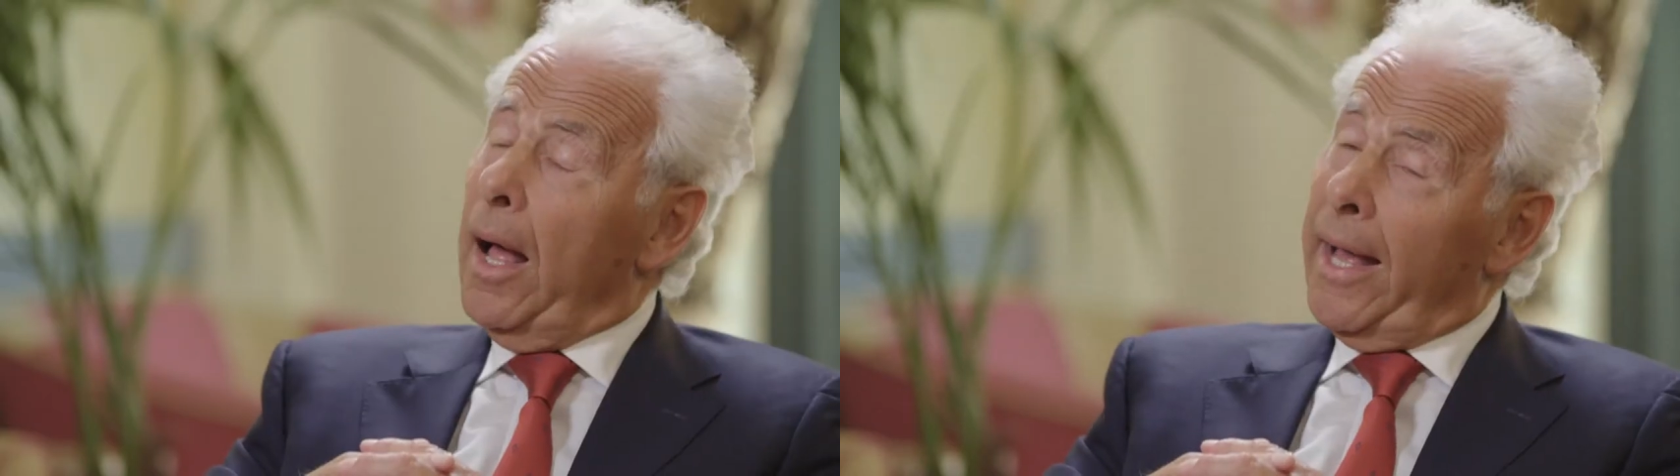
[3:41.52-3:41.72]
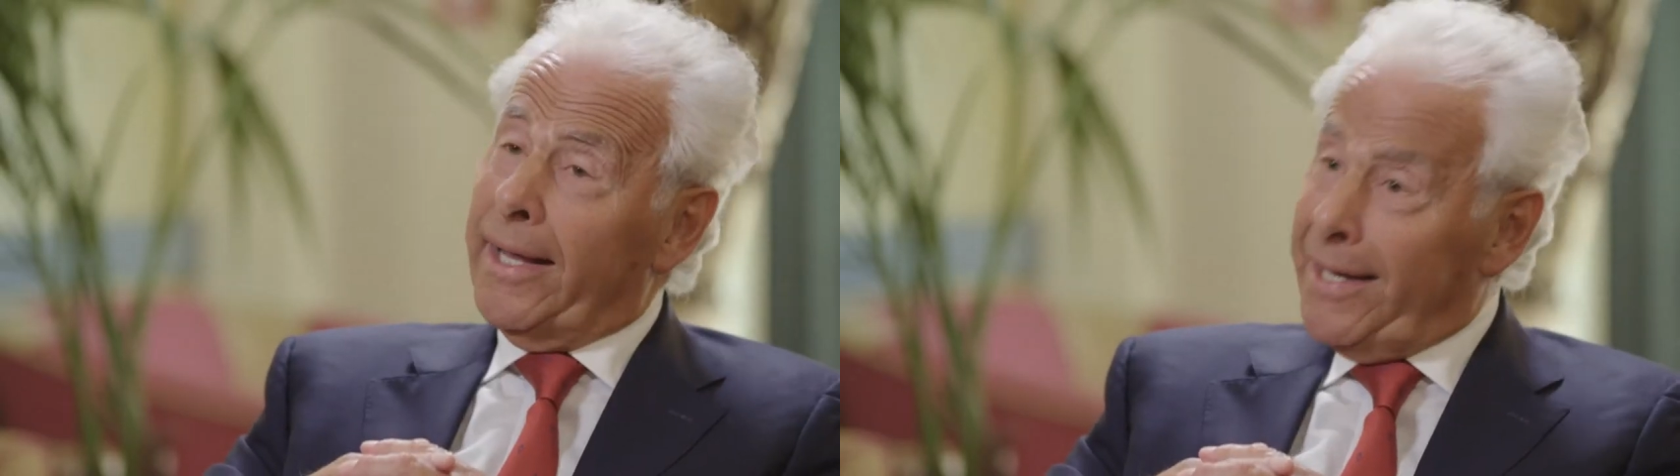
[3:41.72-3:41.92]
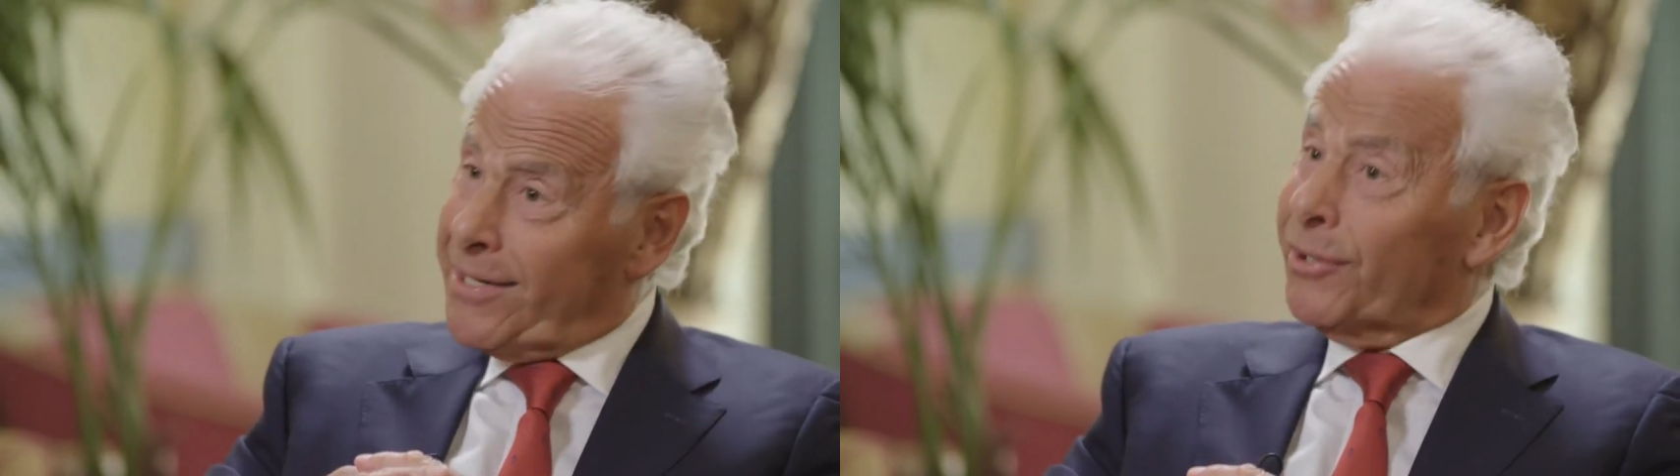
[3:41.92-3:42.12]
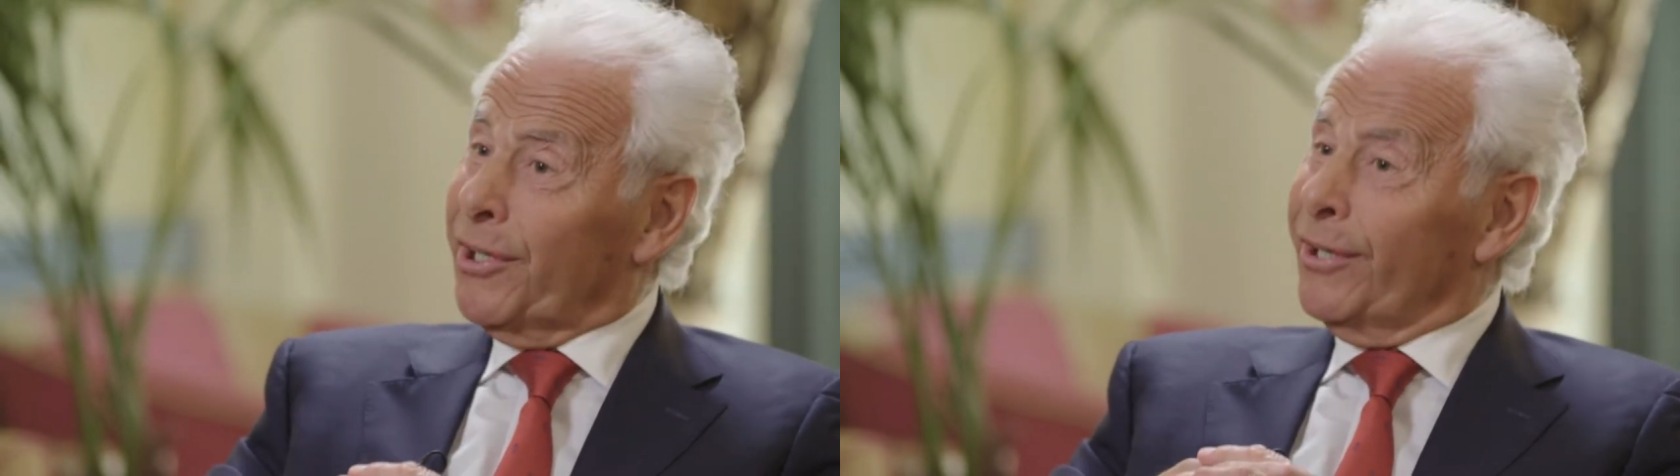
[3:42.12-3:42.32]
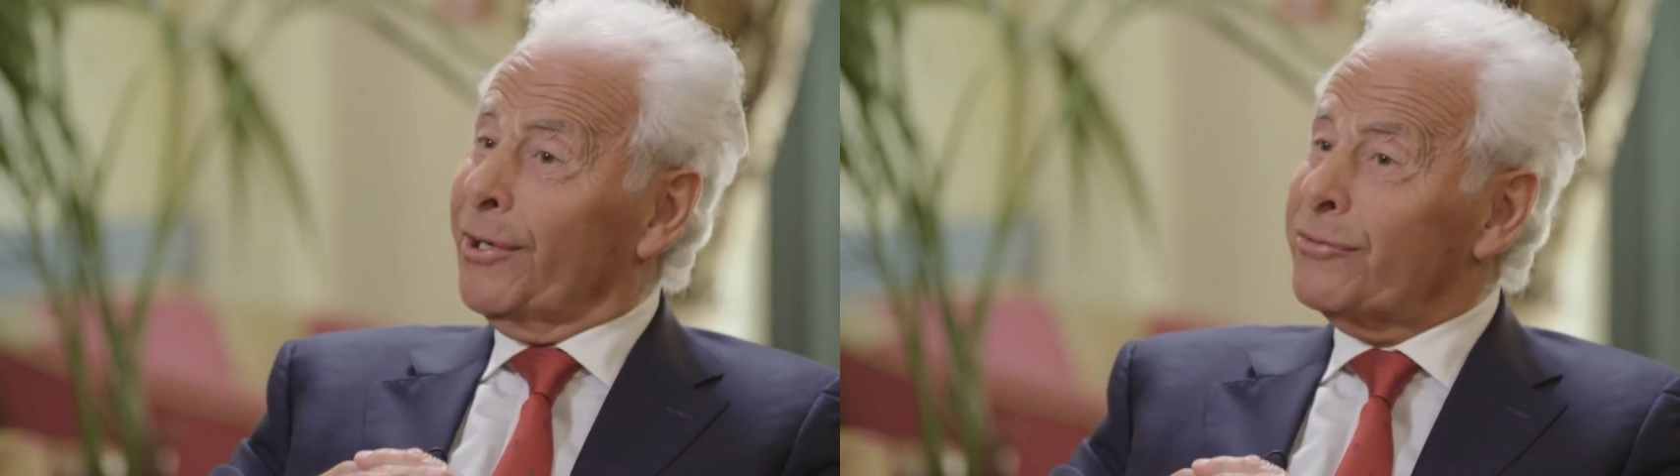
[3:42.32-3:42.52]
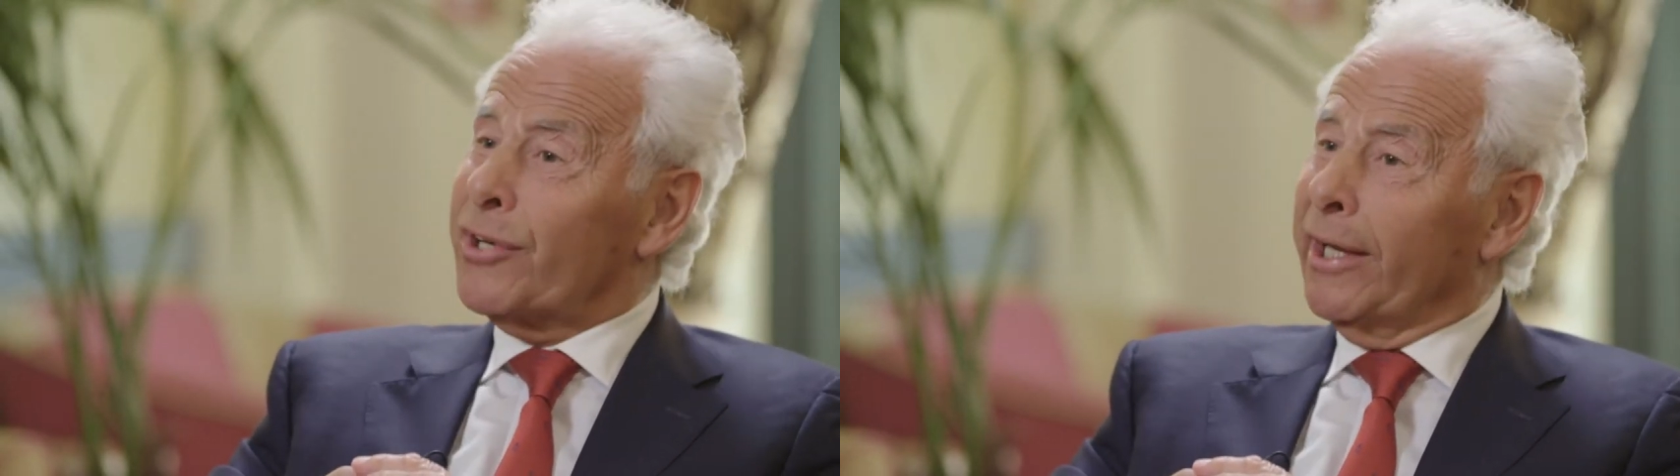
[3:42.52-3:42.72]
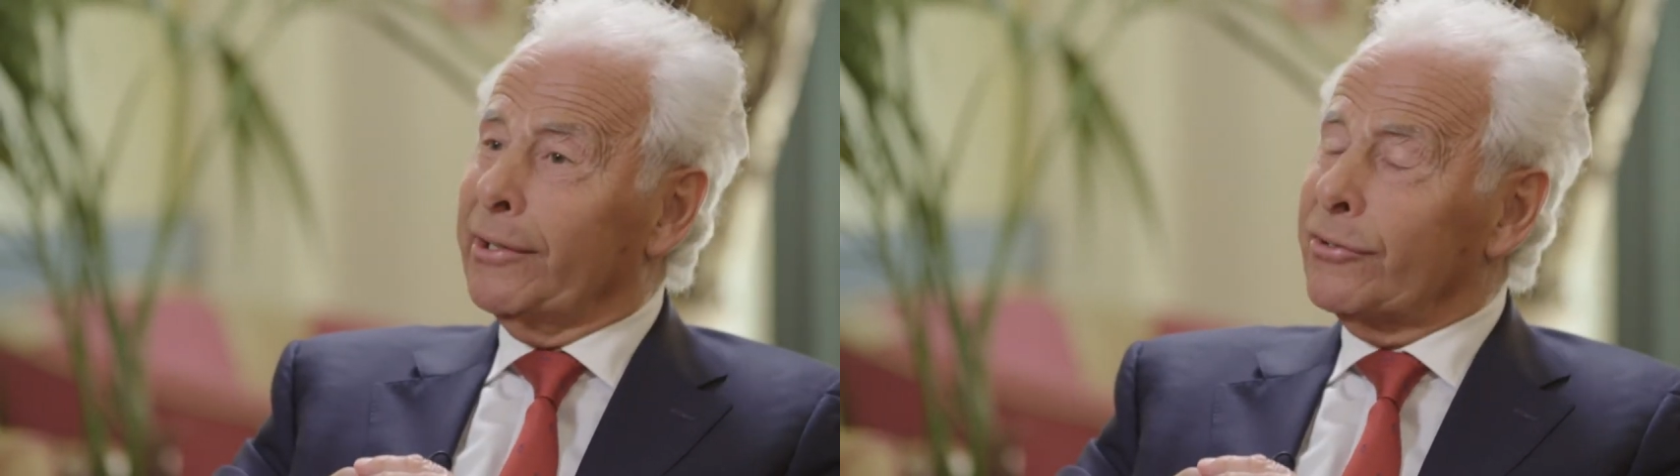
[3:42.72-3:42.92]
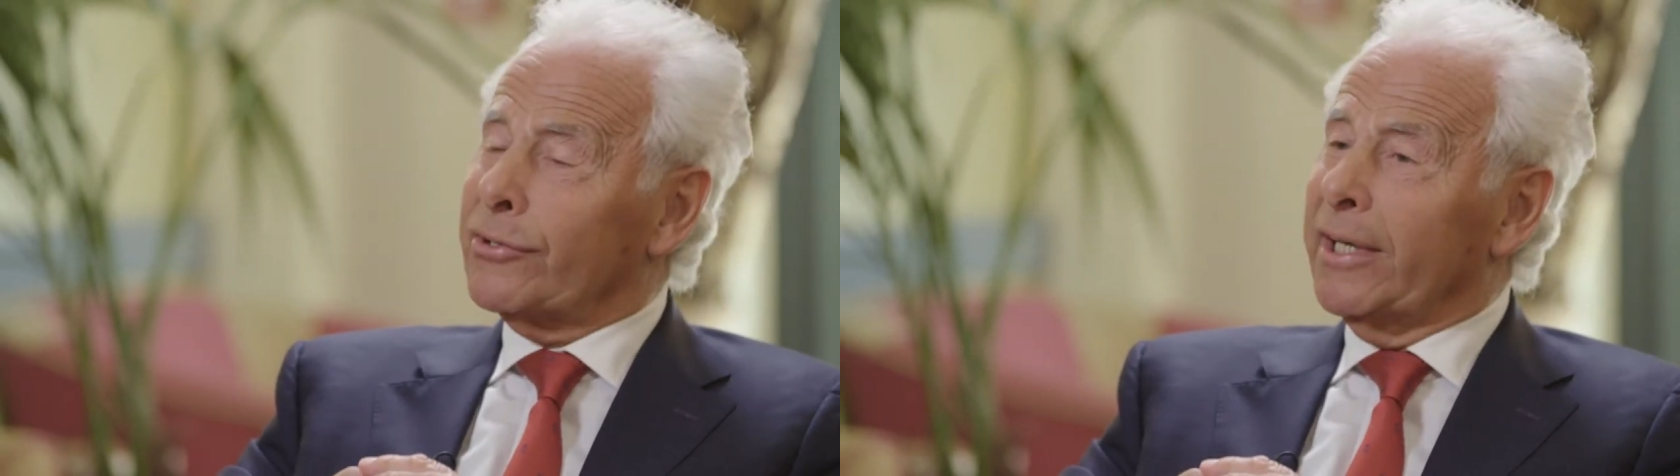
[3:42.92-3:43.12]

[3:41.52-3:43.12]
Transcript: It is a year of change.